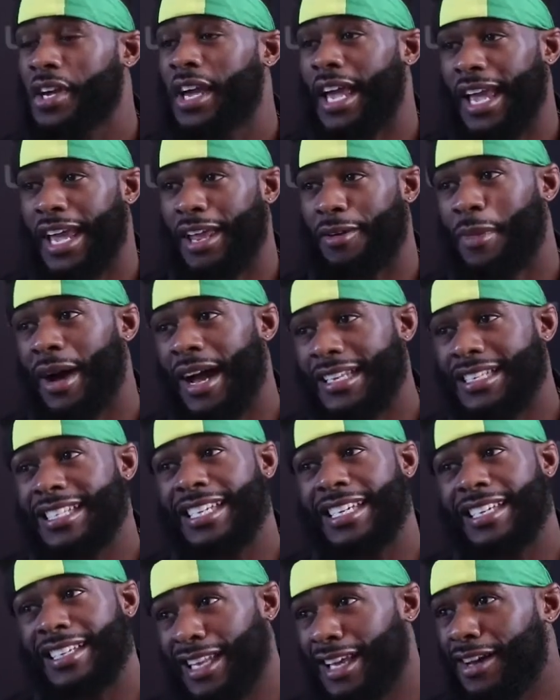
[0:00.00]
And my
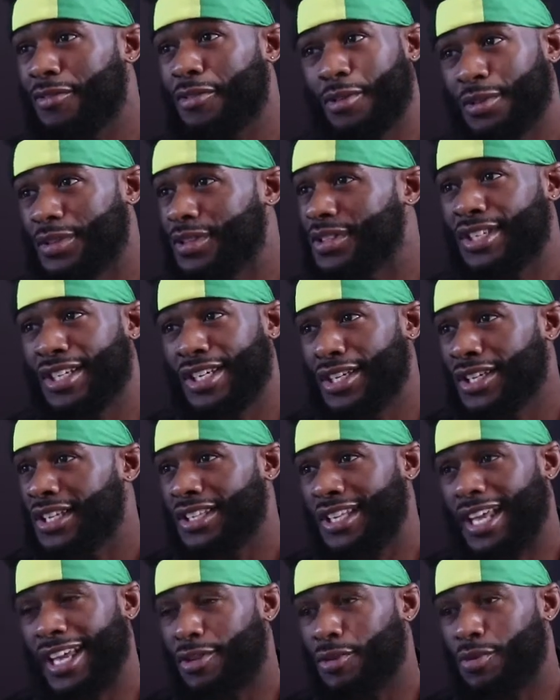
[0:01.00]
T levels,
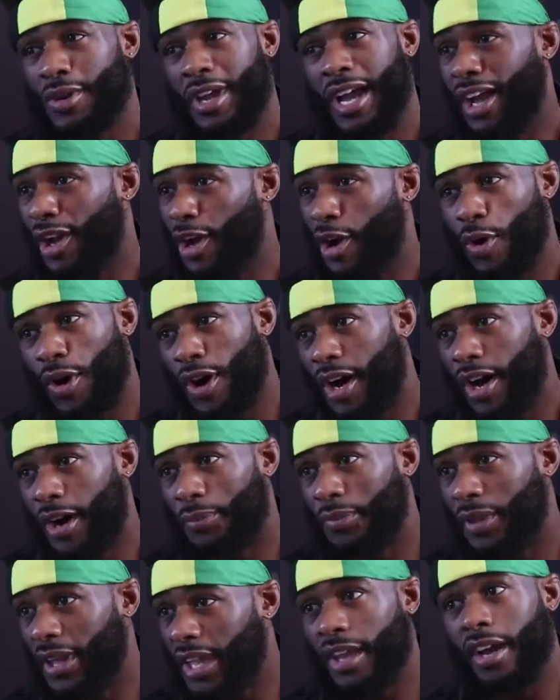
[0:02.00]
they do not go
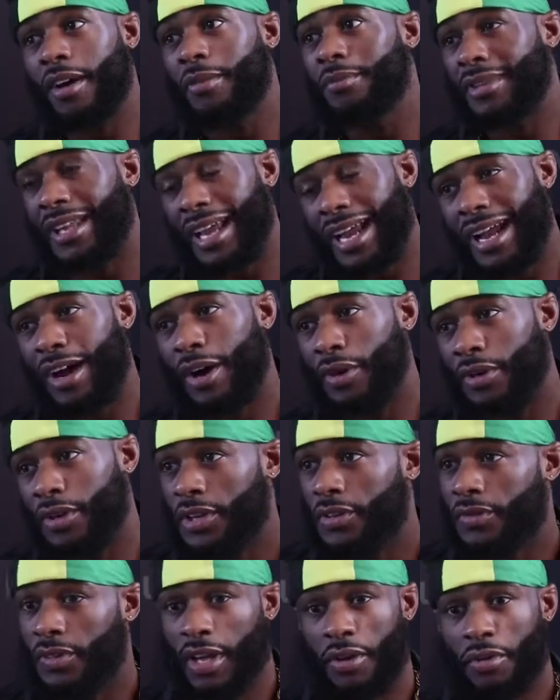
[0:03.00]
up. They come down.
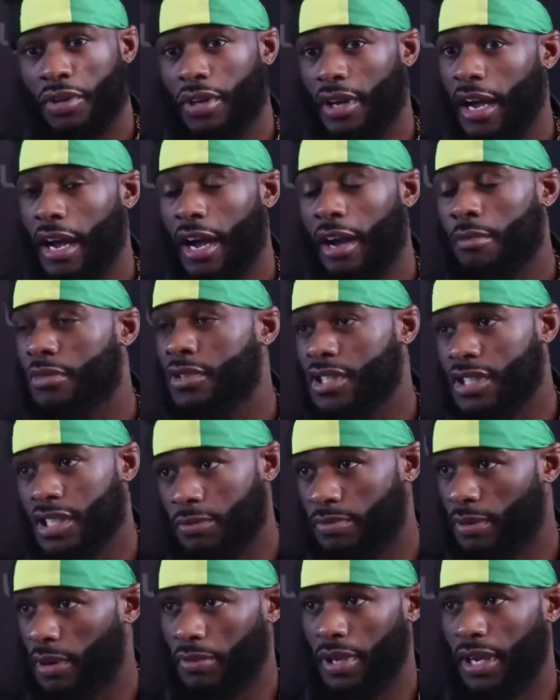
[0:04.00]
I don't care how much
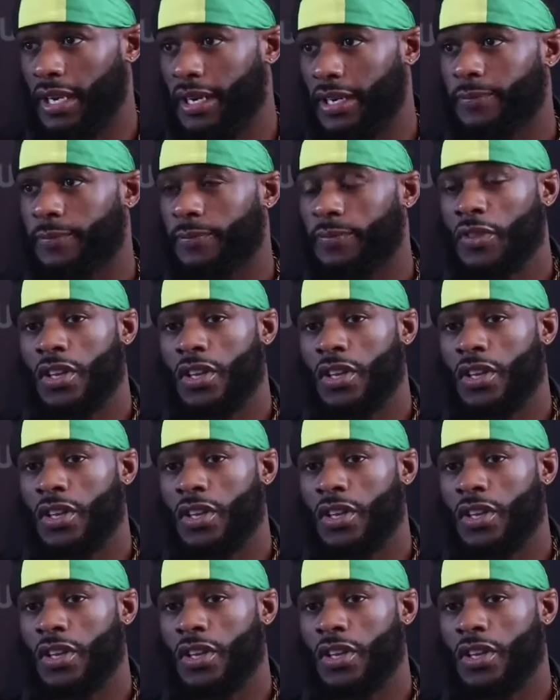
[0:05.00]
sleep I'm getting.